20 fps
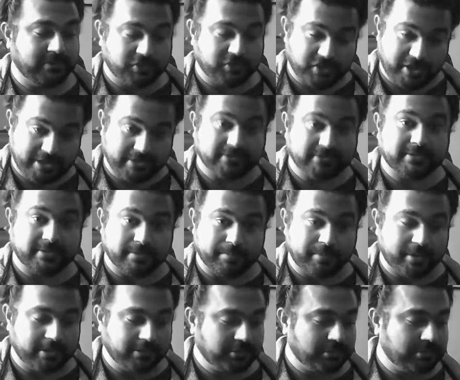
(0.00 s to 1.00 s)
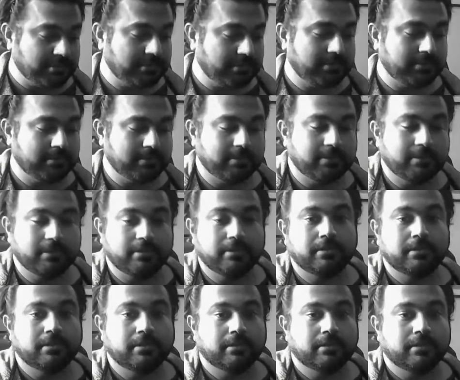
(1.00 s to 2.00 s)
we changed the bridge.
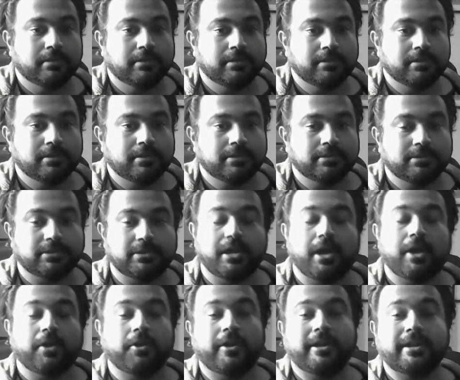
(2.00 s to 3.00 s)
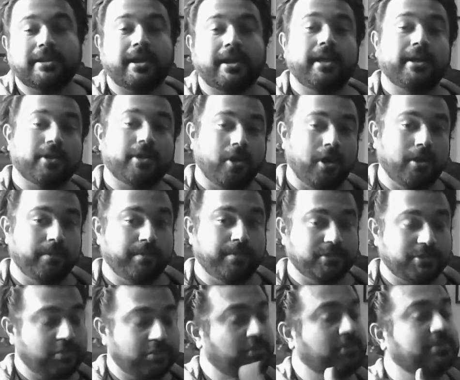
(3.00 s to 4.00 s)
So now your entire chord
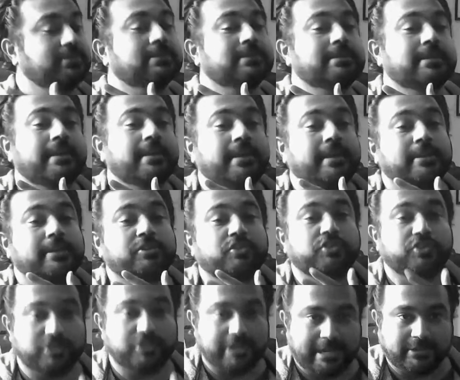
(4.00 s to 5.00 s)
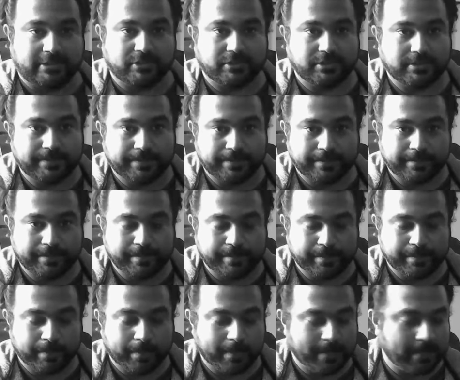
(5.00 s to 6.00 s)
positions changed,
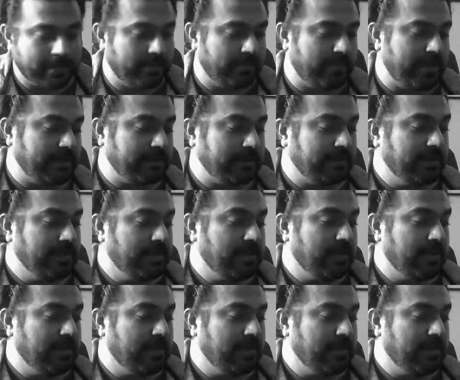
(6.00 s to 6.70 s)
right?